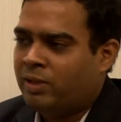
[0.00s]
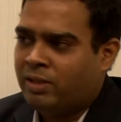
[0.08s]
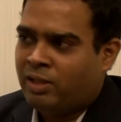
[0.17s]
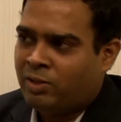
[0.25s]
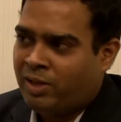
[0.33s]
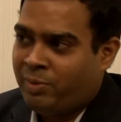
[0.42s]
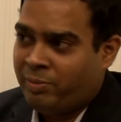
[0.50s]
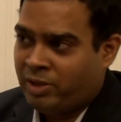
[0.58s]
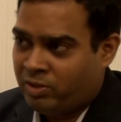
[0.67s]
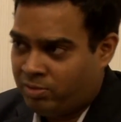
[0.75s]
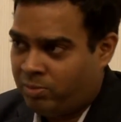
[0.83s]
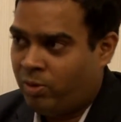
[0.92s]
Now coming back
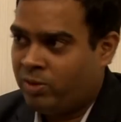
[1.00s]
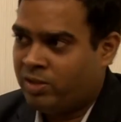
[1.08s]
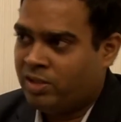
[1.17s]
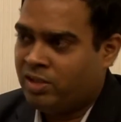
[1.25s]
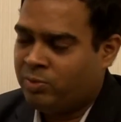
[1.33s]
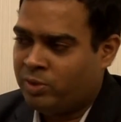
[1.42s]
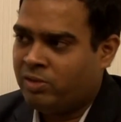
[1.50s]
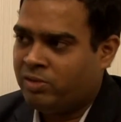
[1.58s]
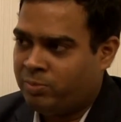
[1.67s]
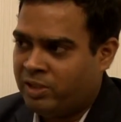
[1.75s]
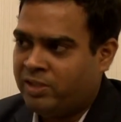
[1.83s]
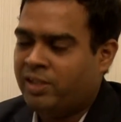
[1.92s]
to the process which I
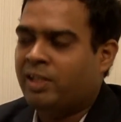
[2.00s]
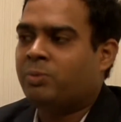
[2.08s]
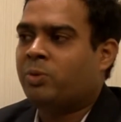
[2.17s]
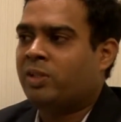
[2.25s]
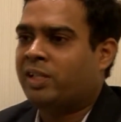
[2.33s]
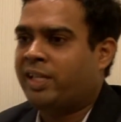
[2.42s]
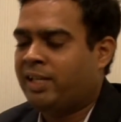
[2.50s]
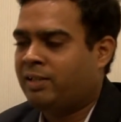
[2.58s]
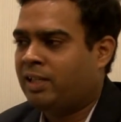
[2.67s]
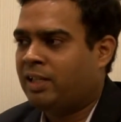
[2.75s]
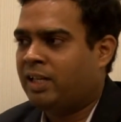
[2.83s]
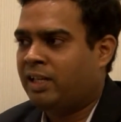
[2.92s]
was mentioning about the cake
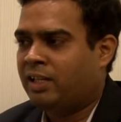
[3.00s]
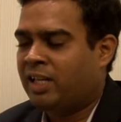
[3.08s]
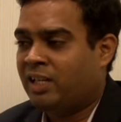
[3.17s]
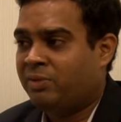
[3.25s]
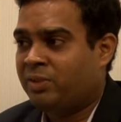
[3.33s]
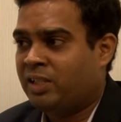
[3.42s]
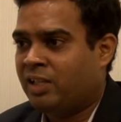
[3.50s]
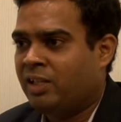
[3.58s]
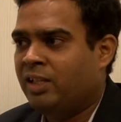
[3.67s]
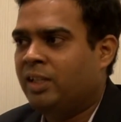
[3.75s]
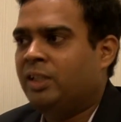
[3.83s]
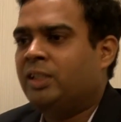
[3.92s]
kind of a thing,
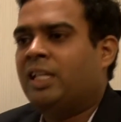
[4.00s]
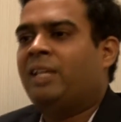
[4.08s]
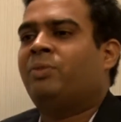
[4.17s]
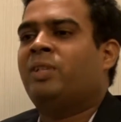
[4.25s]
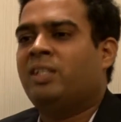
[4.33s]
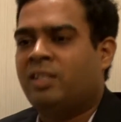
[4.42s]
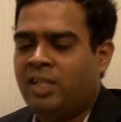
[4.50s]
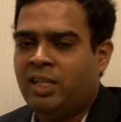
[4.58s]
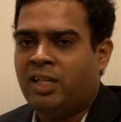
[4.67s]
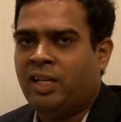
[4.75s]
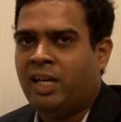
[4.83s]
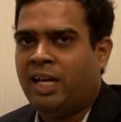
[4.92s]
if I
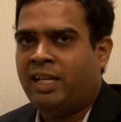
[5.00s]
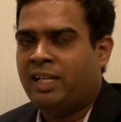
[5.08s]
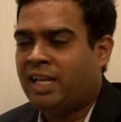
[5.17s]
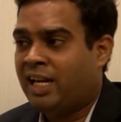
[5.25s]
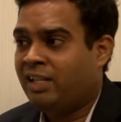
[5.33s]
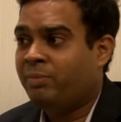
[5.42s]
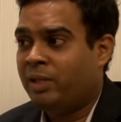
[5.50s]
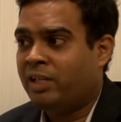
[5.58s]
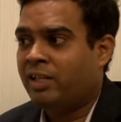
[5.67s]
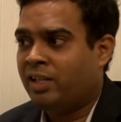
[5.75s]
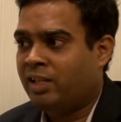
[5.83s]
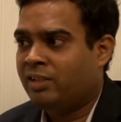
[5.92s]
say I can't bake a
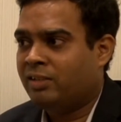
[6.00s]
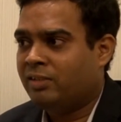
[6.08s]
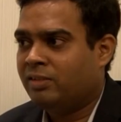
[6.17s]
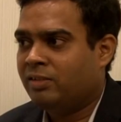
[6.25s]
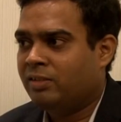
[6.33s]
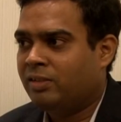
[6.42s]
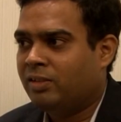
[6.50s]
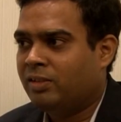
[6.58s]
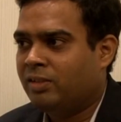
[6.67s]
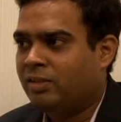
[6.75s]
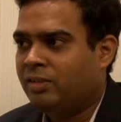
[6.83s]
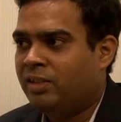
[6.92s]
cake,
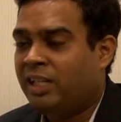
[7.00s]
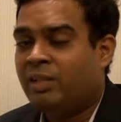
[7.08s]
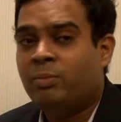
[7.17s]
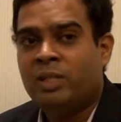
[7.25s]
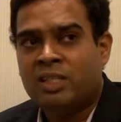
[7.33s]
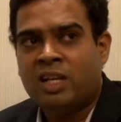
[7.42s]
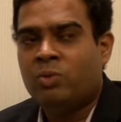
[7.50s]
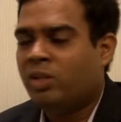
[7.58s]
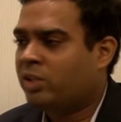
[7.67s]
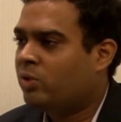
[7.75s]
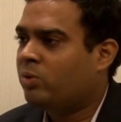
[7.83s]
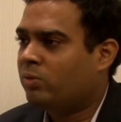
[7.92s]
it may sound
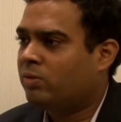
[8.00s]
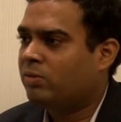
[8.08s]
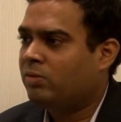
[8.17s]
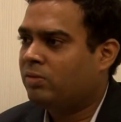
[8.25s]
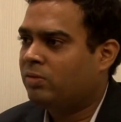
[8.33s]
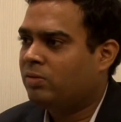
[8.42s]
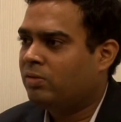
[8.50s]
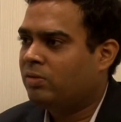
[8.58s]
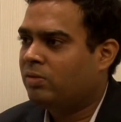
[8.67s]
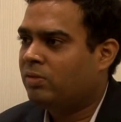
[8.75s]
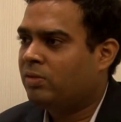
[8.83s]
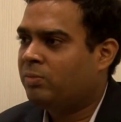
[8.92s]
like true,
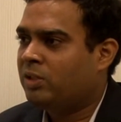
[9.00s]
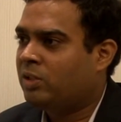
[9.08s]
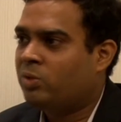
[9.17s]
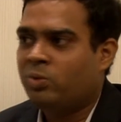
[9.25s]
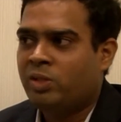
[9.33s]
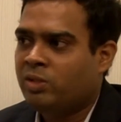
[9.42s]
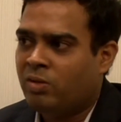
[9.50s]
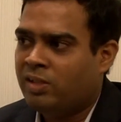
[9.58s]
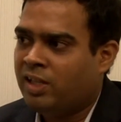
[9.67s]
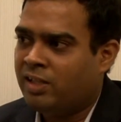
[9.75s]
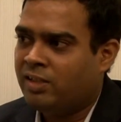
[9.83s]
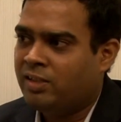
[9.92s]
but the truth is not
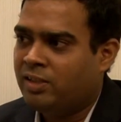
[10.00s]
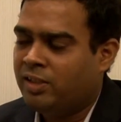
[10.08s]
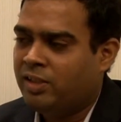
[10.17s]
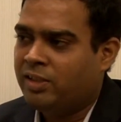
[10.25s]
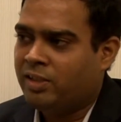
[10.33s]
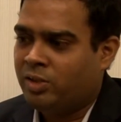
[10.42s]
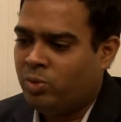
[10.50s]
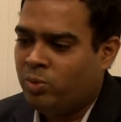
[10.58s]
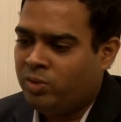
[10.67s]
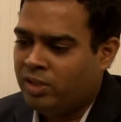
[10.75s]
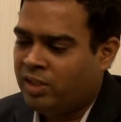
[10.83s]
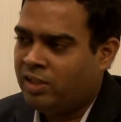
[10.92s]
that. The
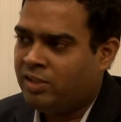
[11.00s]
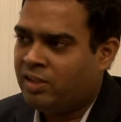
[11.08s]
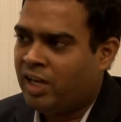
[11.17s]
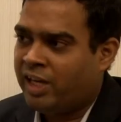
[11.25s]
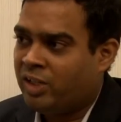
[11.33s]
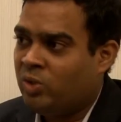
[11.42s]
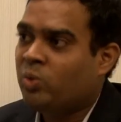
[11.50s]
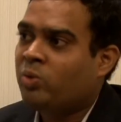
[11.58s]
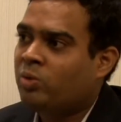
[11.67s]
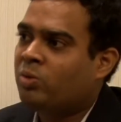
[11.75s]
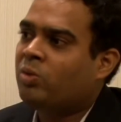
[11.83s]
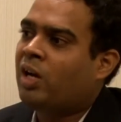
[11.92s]
truth is I
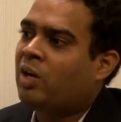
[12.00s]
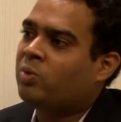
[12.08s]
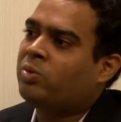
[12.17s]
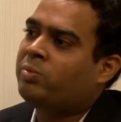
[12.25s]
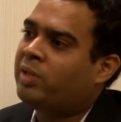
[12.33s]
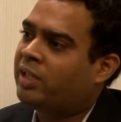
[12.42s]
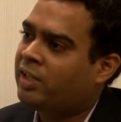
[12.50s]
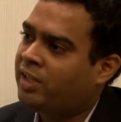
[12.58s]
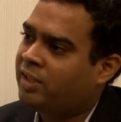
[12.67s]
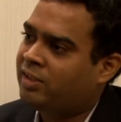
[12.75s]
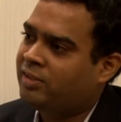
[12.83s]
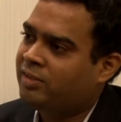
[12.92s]
don't know how to bake a cake.